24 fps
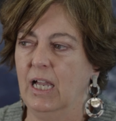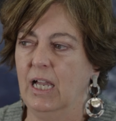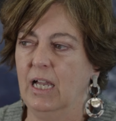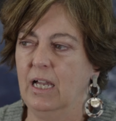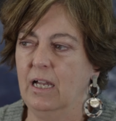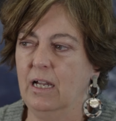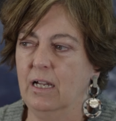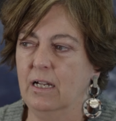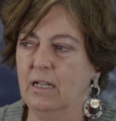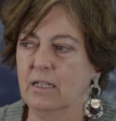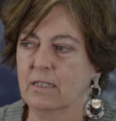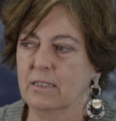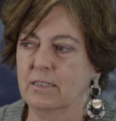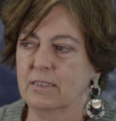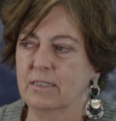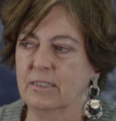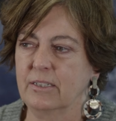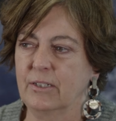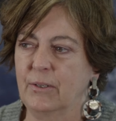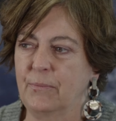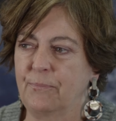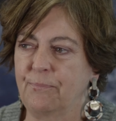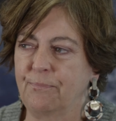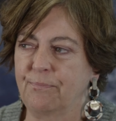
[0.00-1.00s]
And
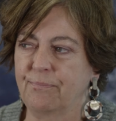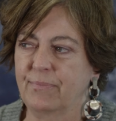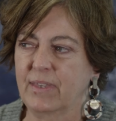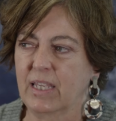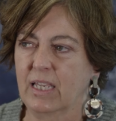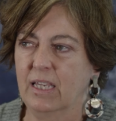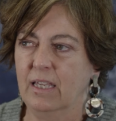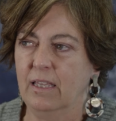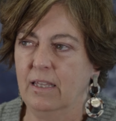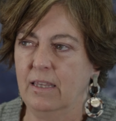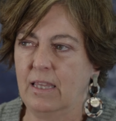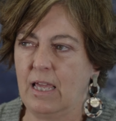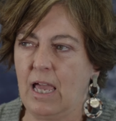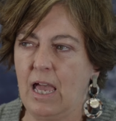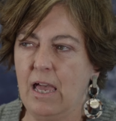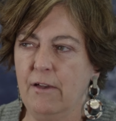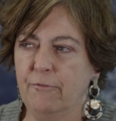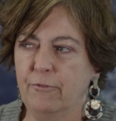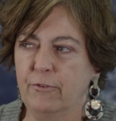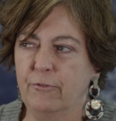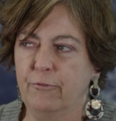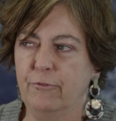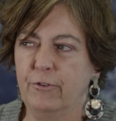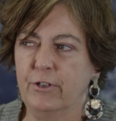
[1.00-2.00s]
they
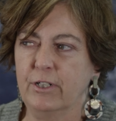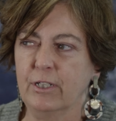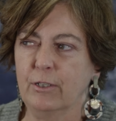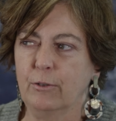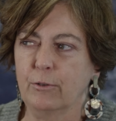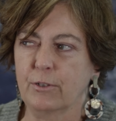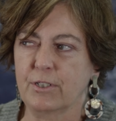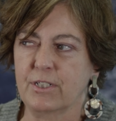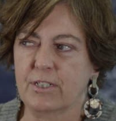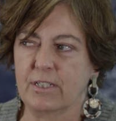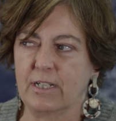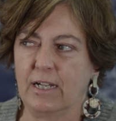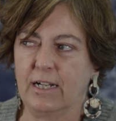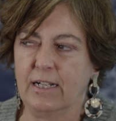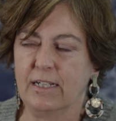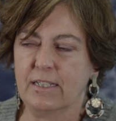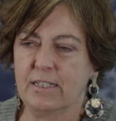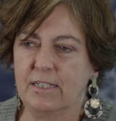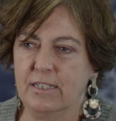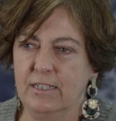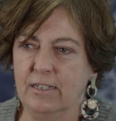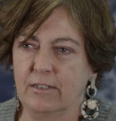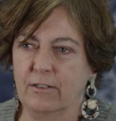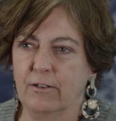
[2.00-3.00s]
have a very good
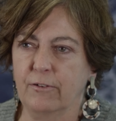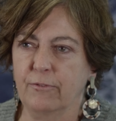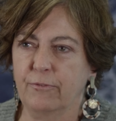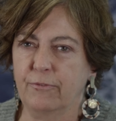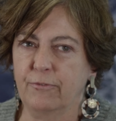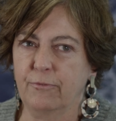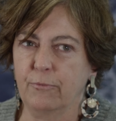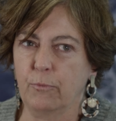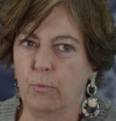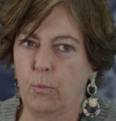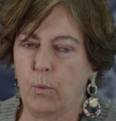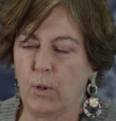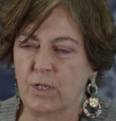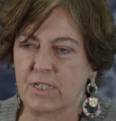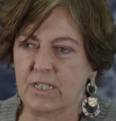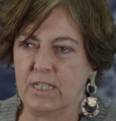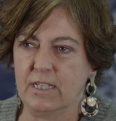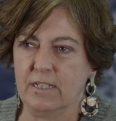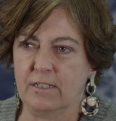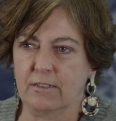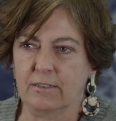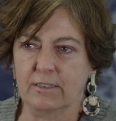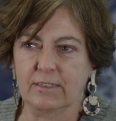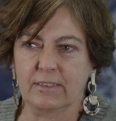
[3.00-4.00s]
idea of what
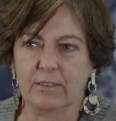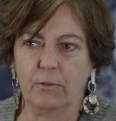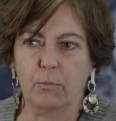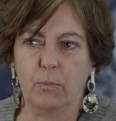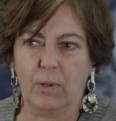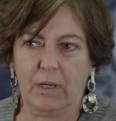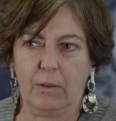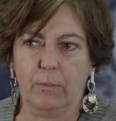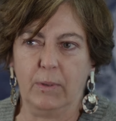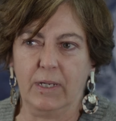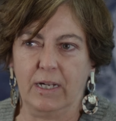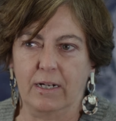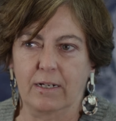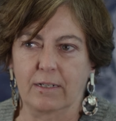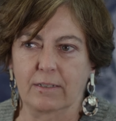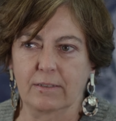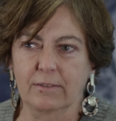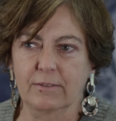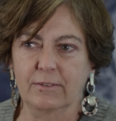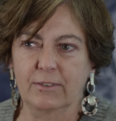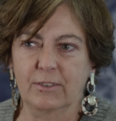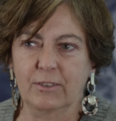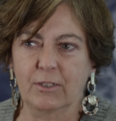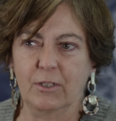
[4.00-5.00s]
ITER is and where we are.
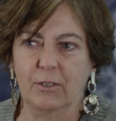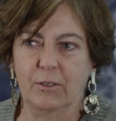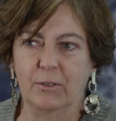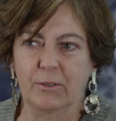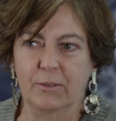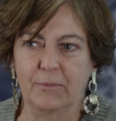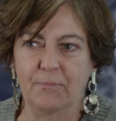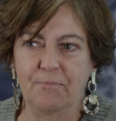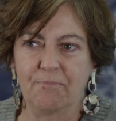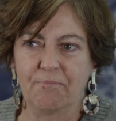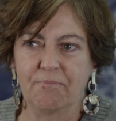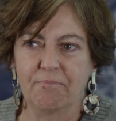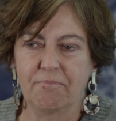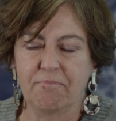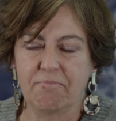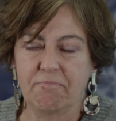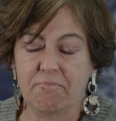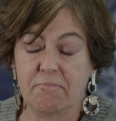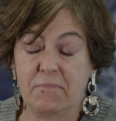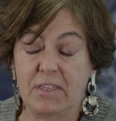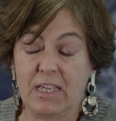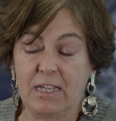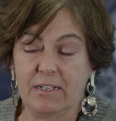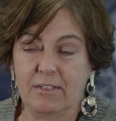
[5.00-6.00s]
So
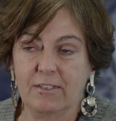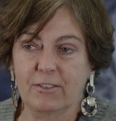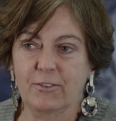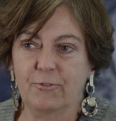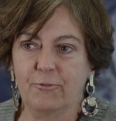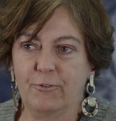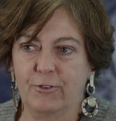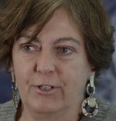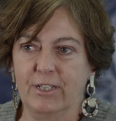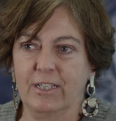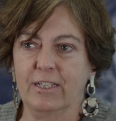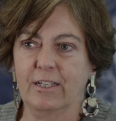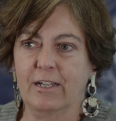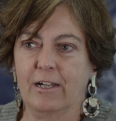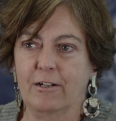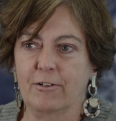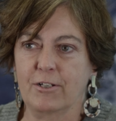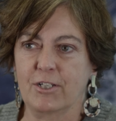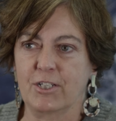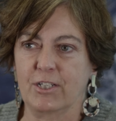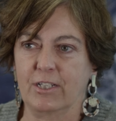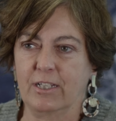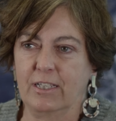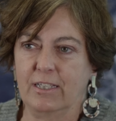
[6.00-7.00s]
that is very
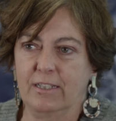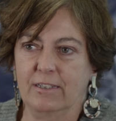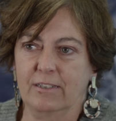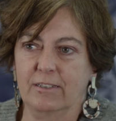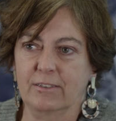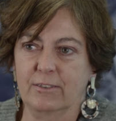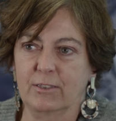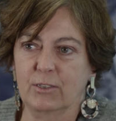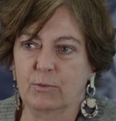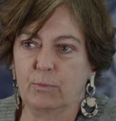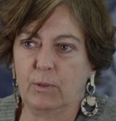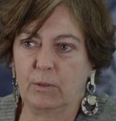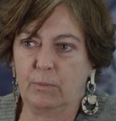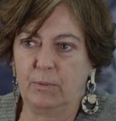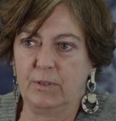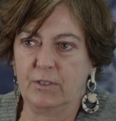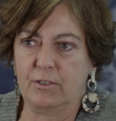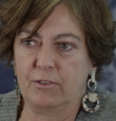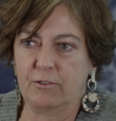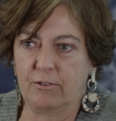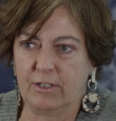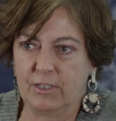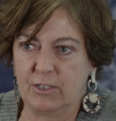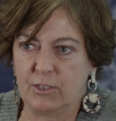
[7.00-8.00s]
encouraging. And this is what we
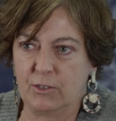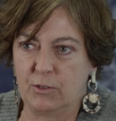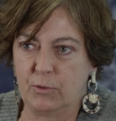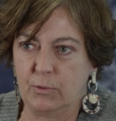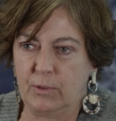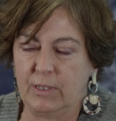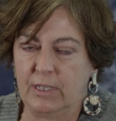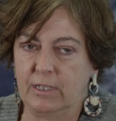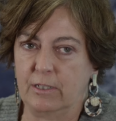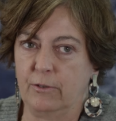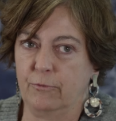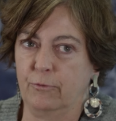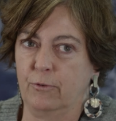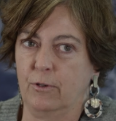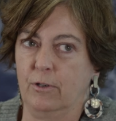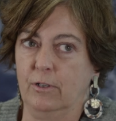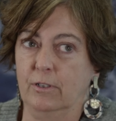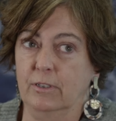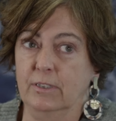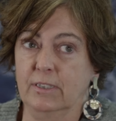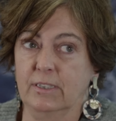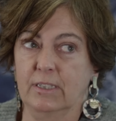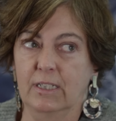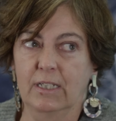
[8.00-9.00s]
try to do here. And of
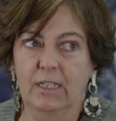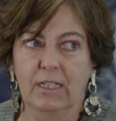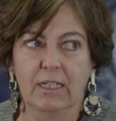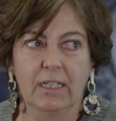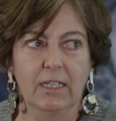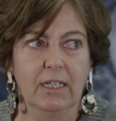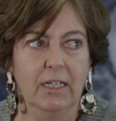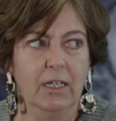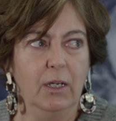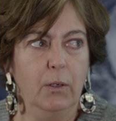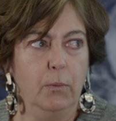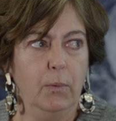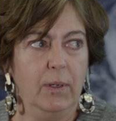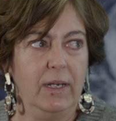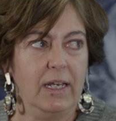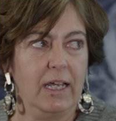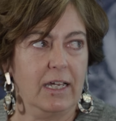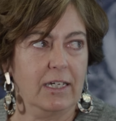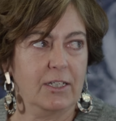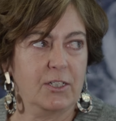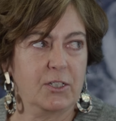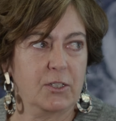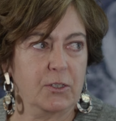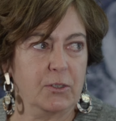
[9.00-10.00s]
course, we
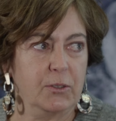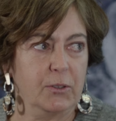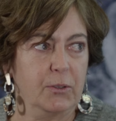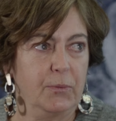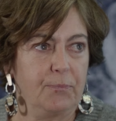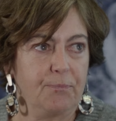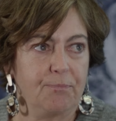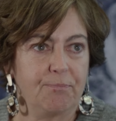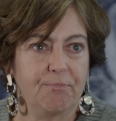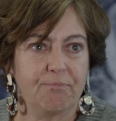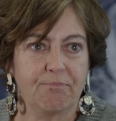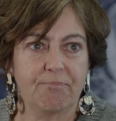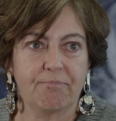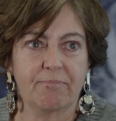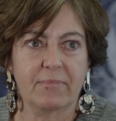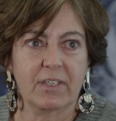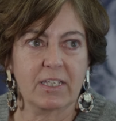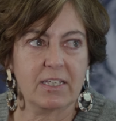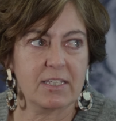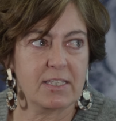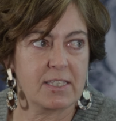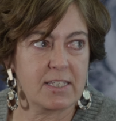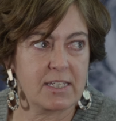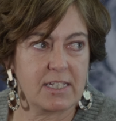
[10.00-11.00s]
like to
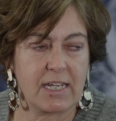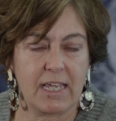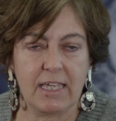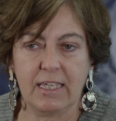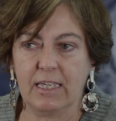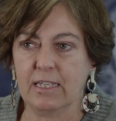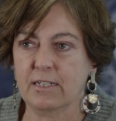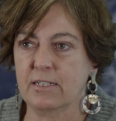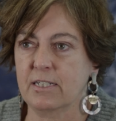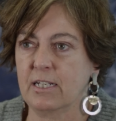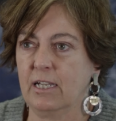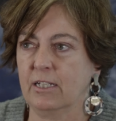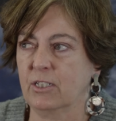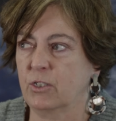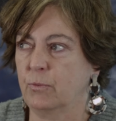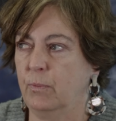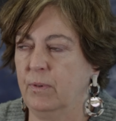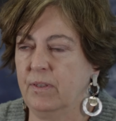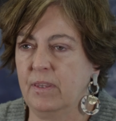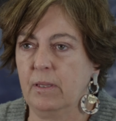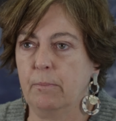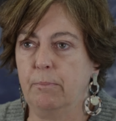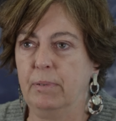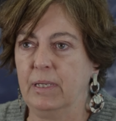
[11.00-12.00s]
stay in touch
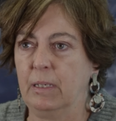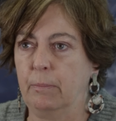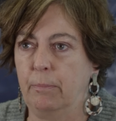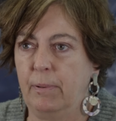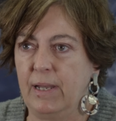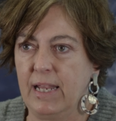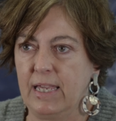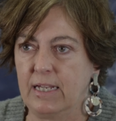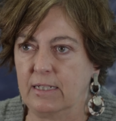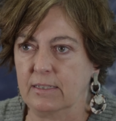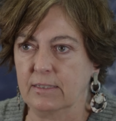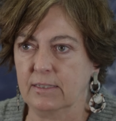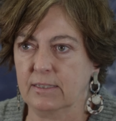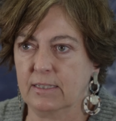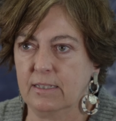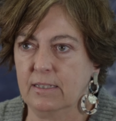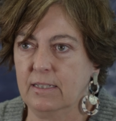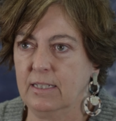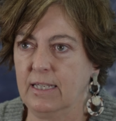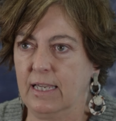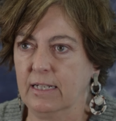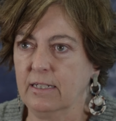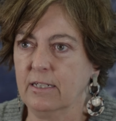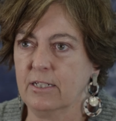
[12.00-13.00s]
with the big players
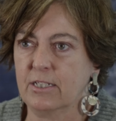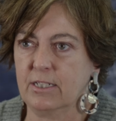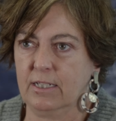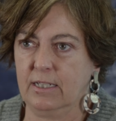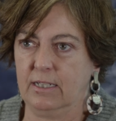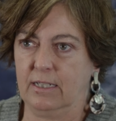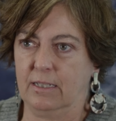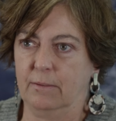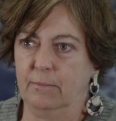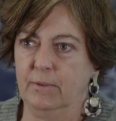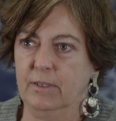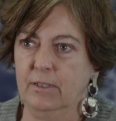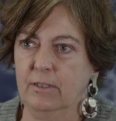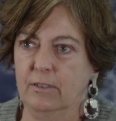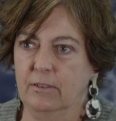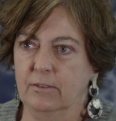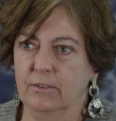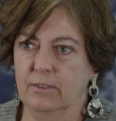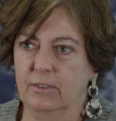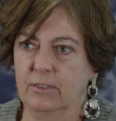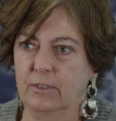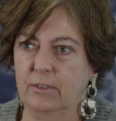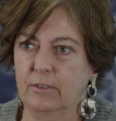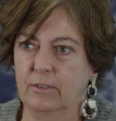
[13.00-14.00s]
in the energy game, you
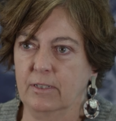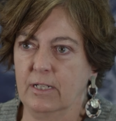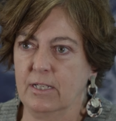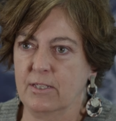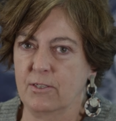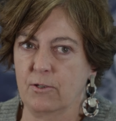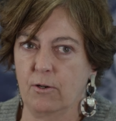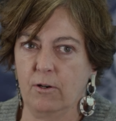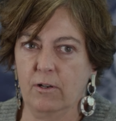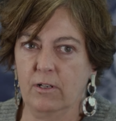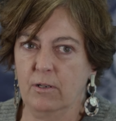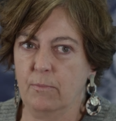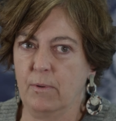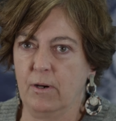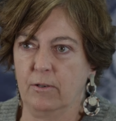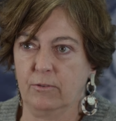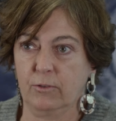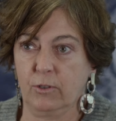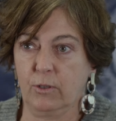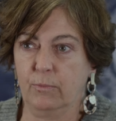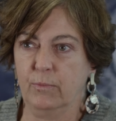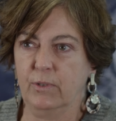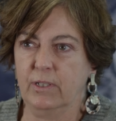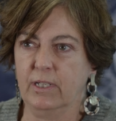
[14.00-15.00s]
know, so it's all
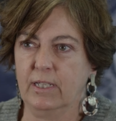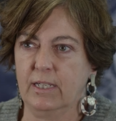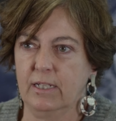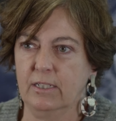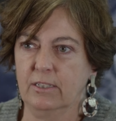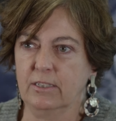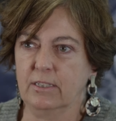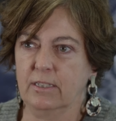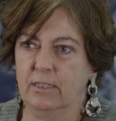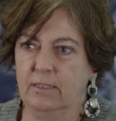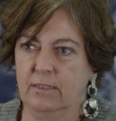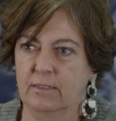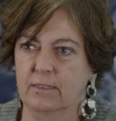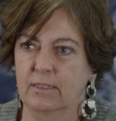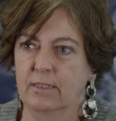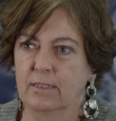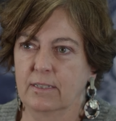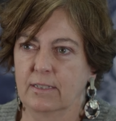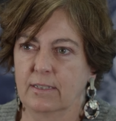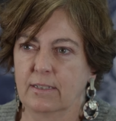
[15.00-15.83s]
about communication here.